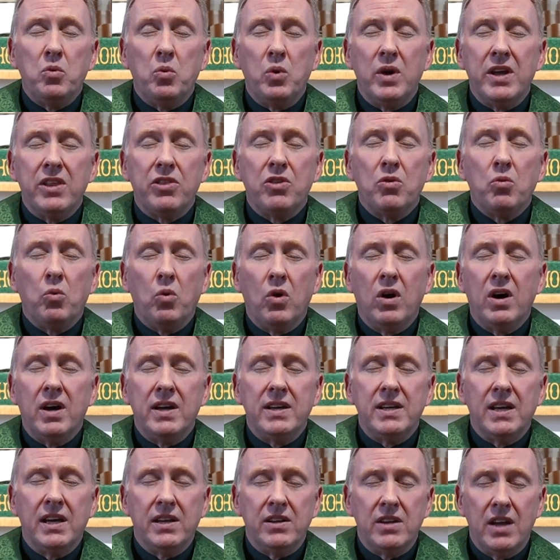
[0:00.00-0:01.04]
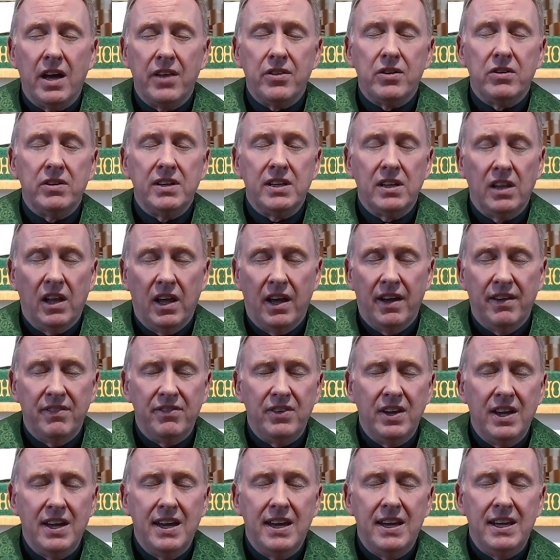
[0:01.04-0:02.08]
with one another in
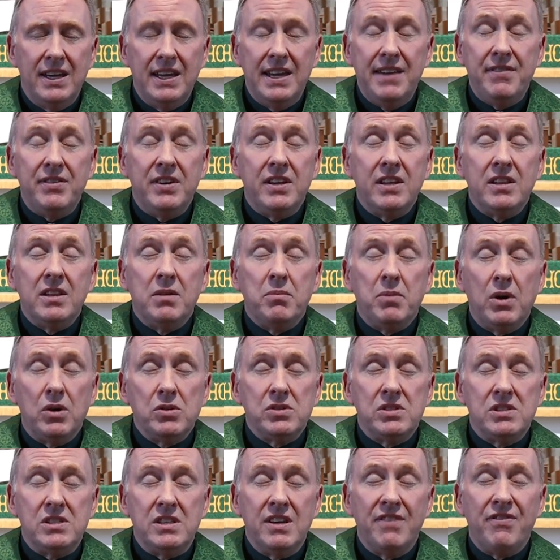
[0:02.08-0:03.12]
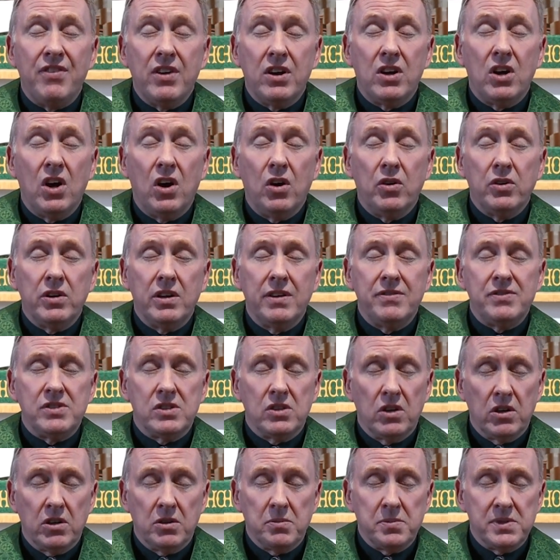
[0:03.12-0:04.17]
love, even in the most difficult of
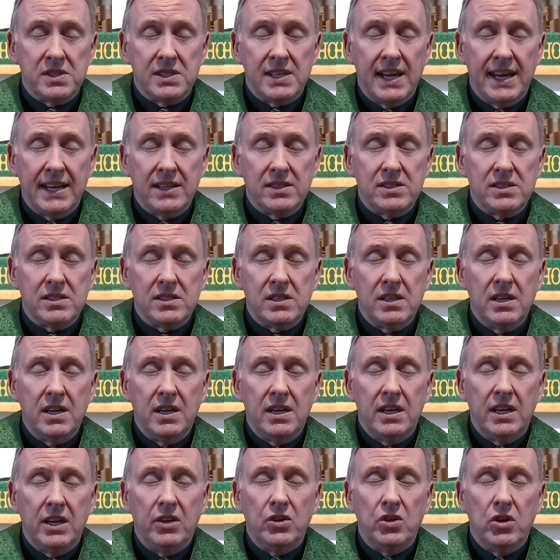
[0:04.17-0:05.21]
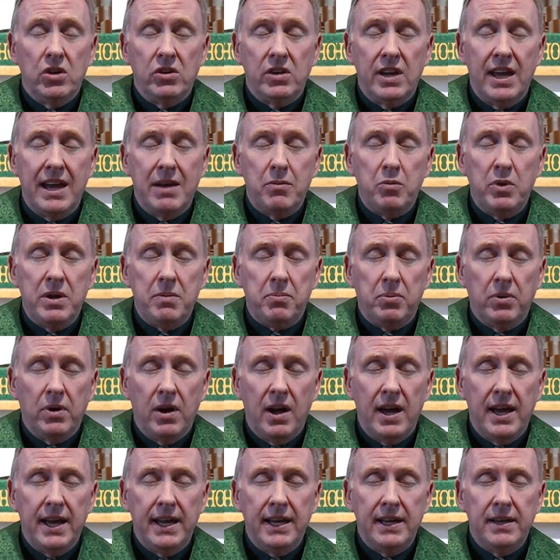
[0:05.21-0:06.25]
circumstance. In your name we
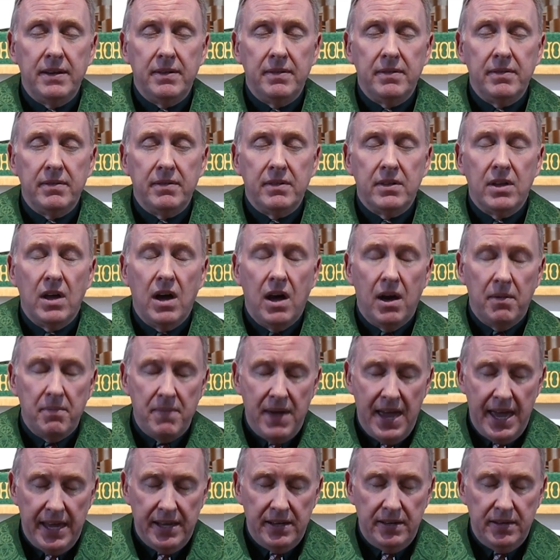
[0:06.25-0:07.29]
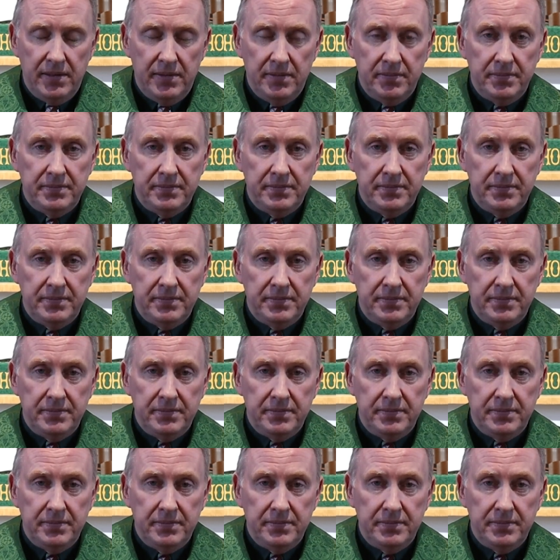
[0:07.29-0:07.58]
pray. Amen.